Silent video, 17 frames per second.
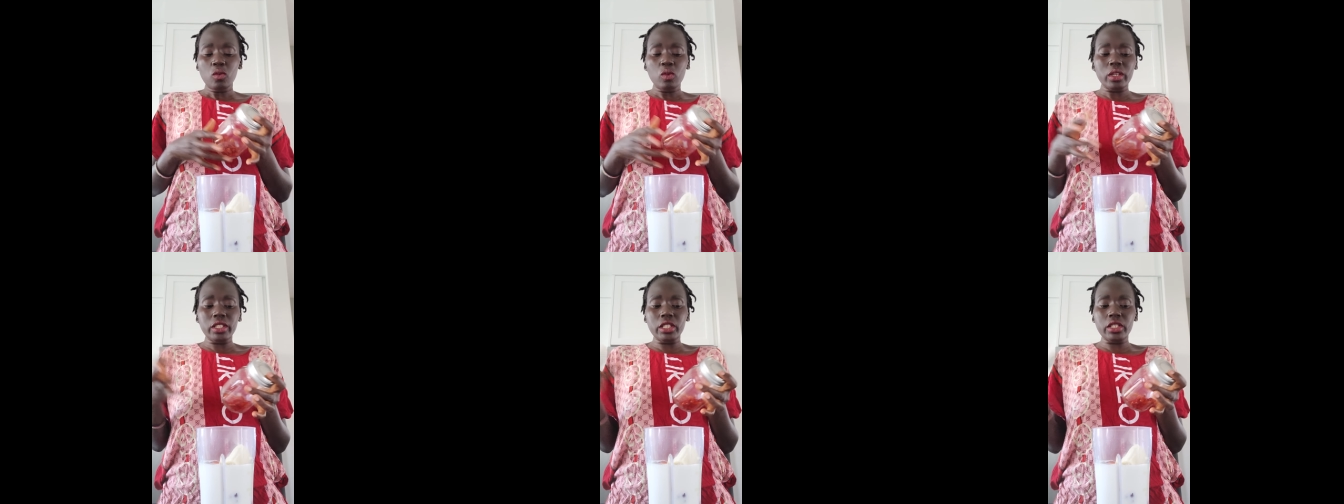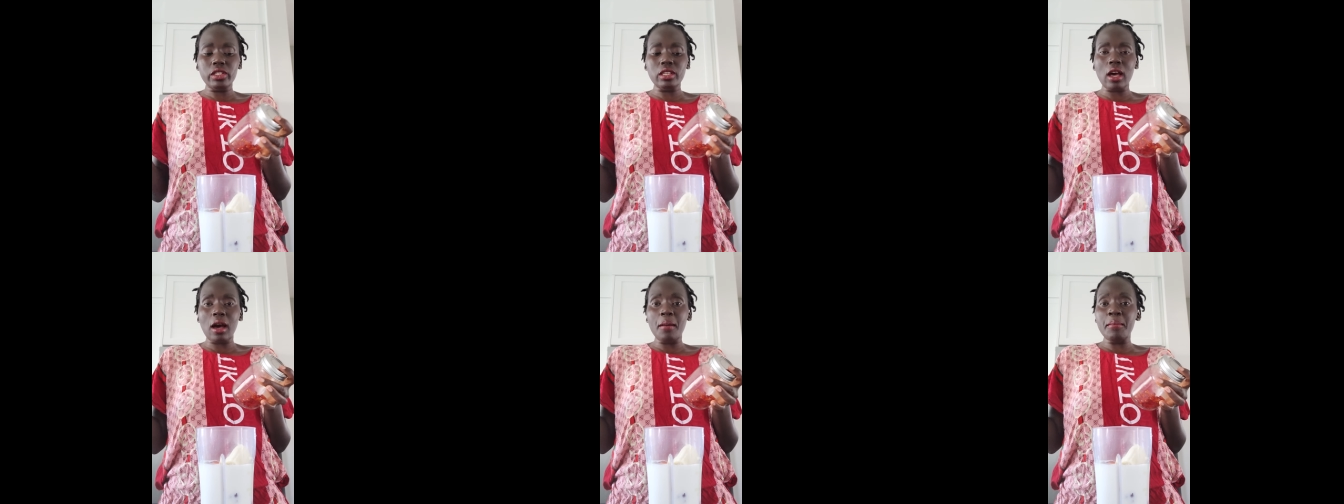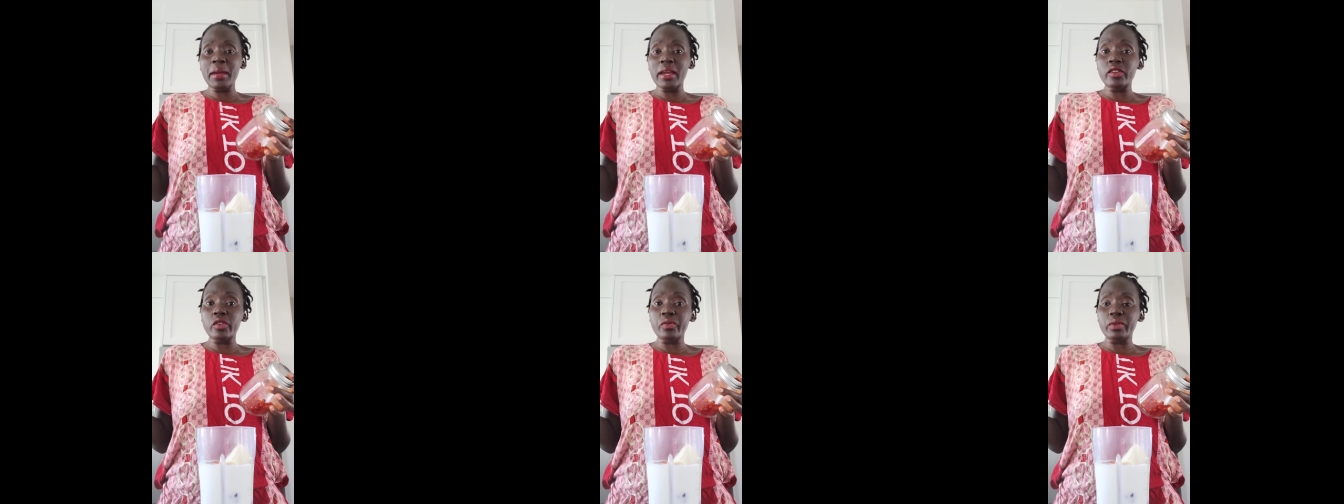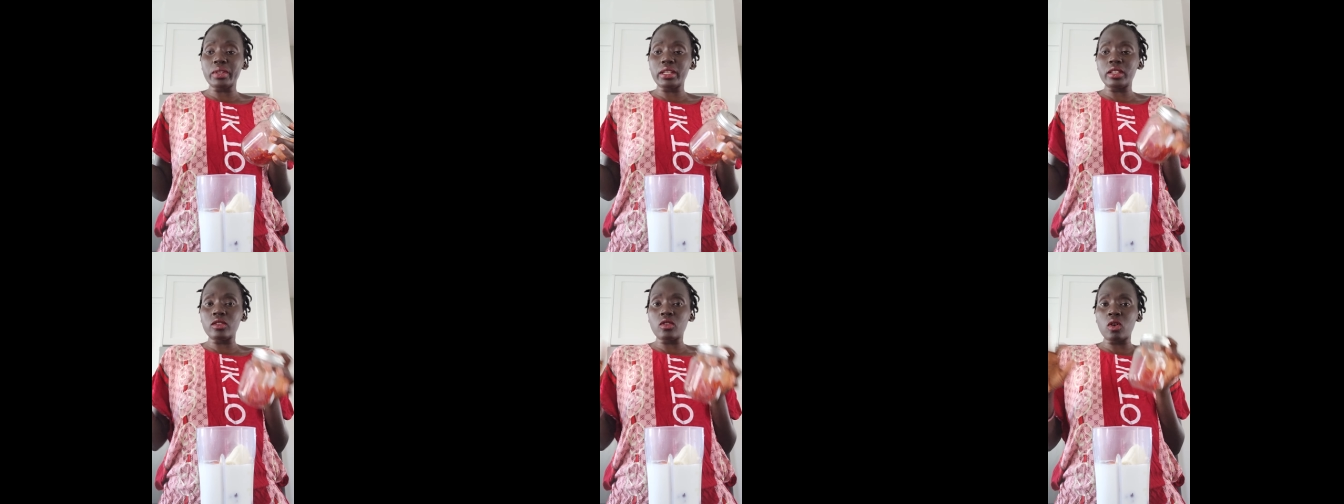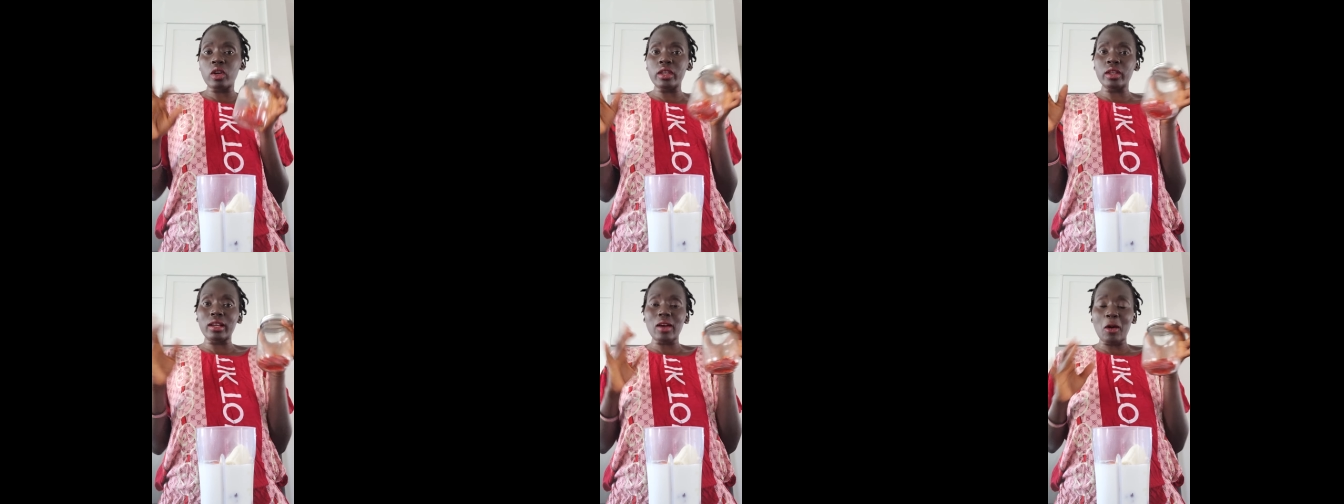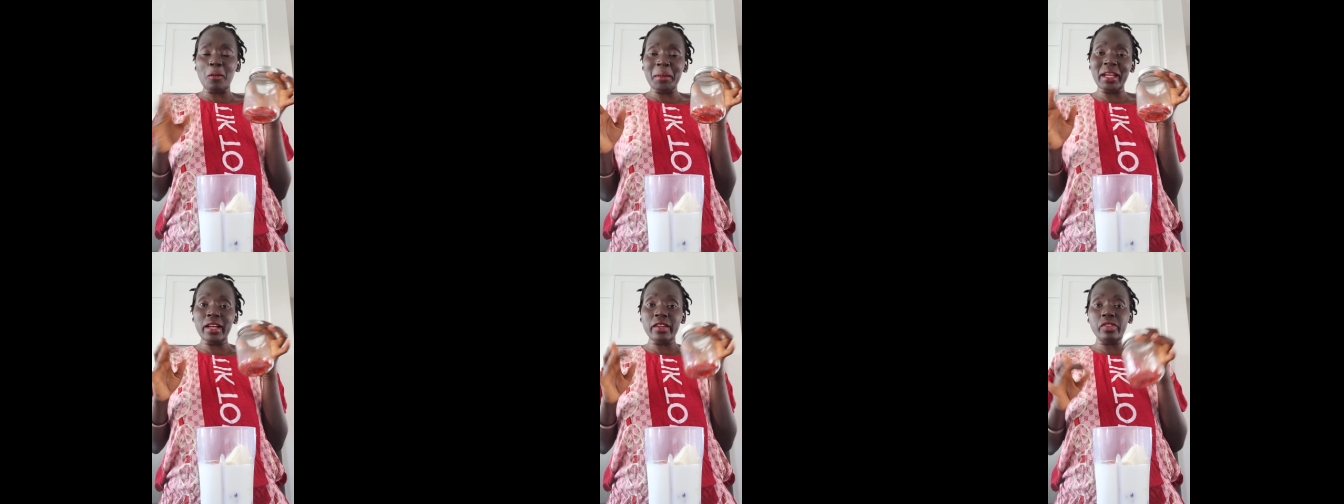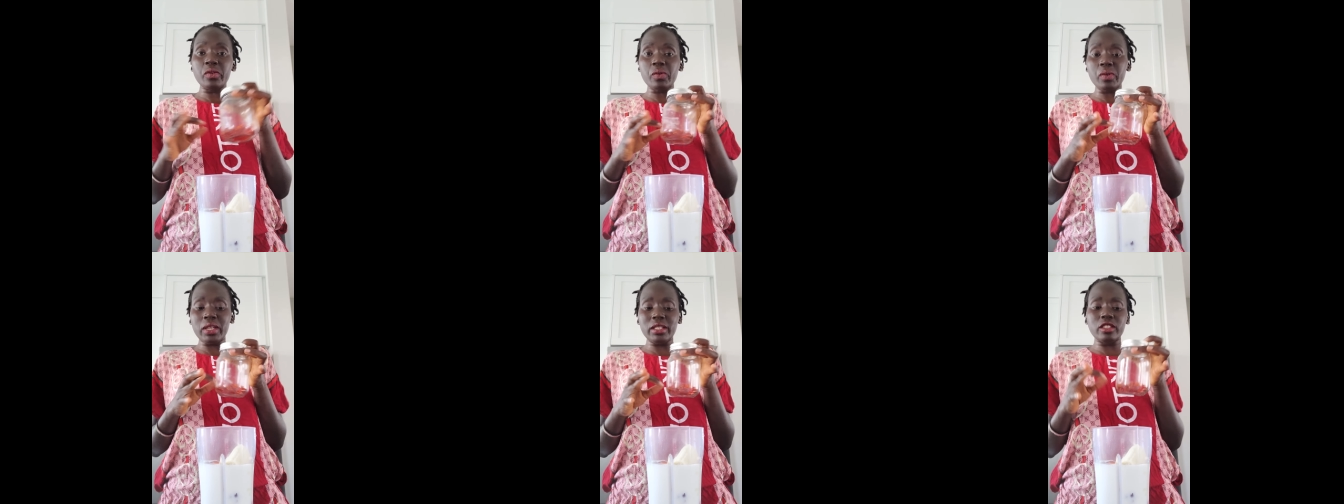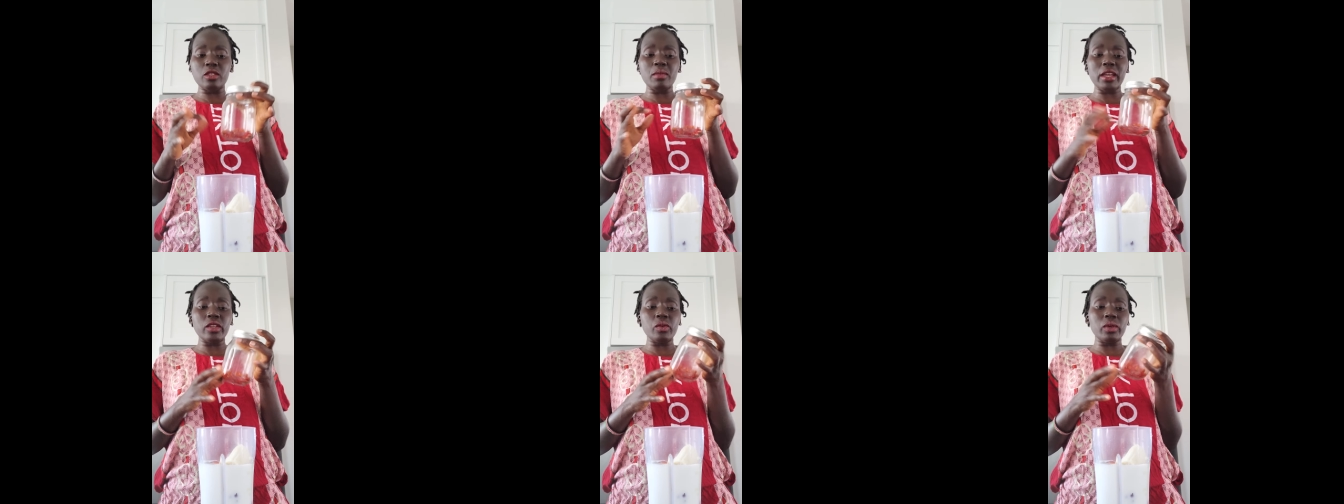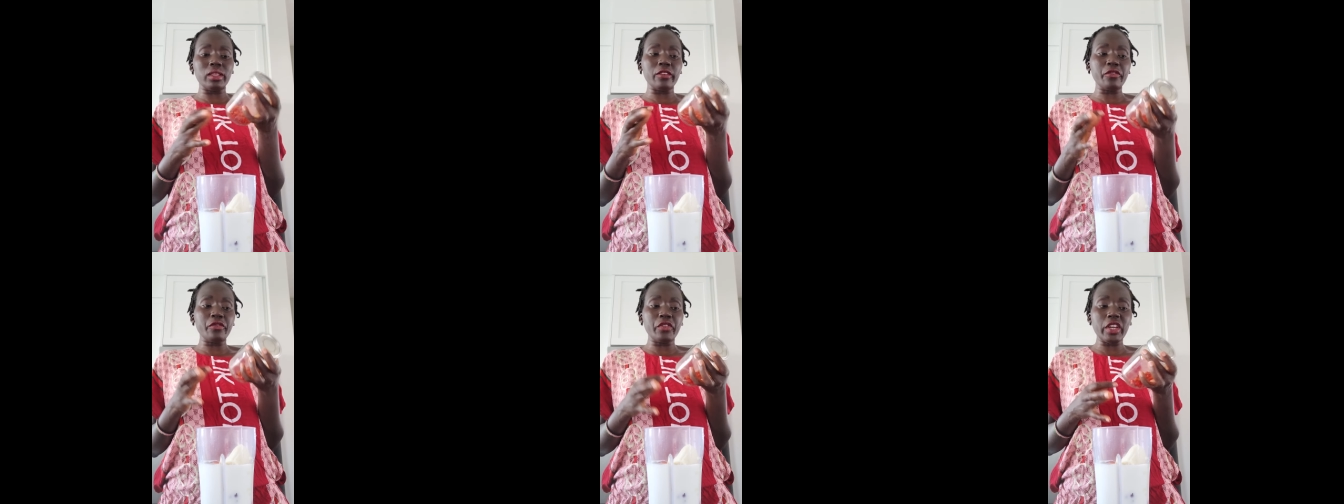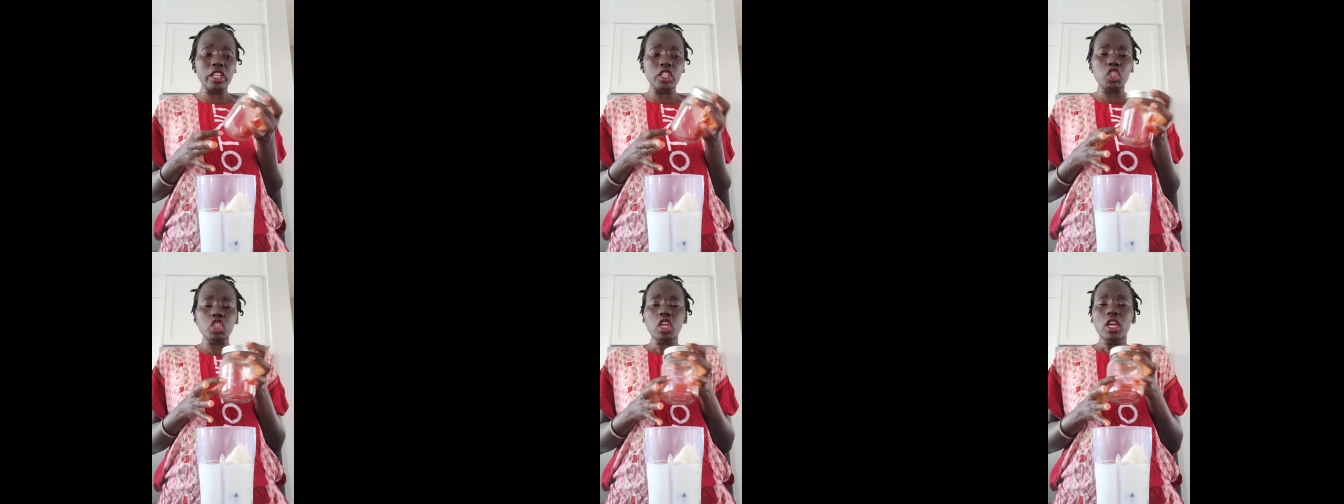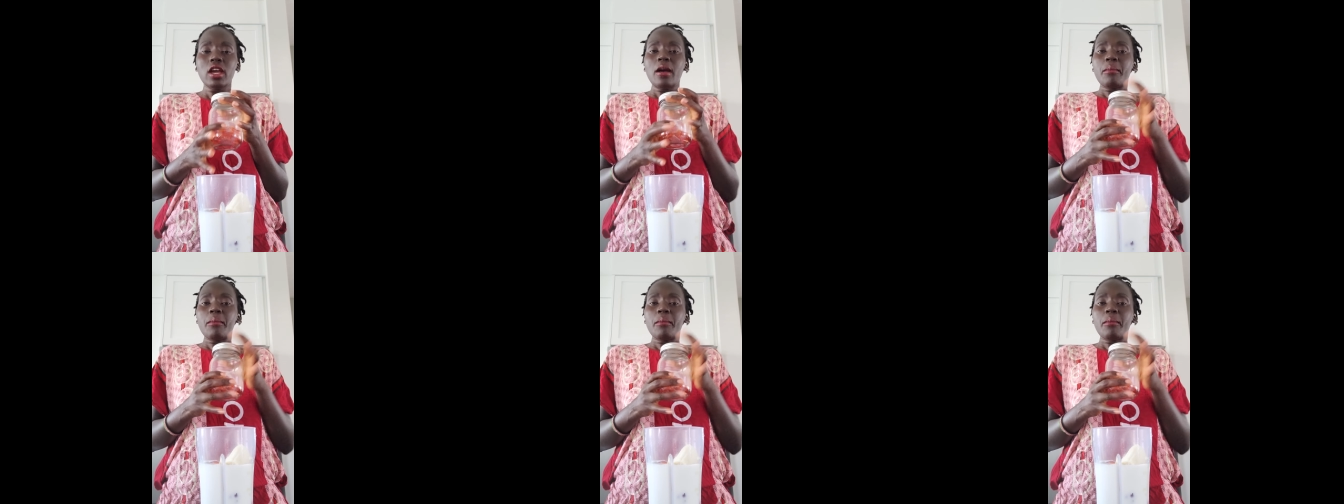which is uh, made of you know omega 3 it's made with the fish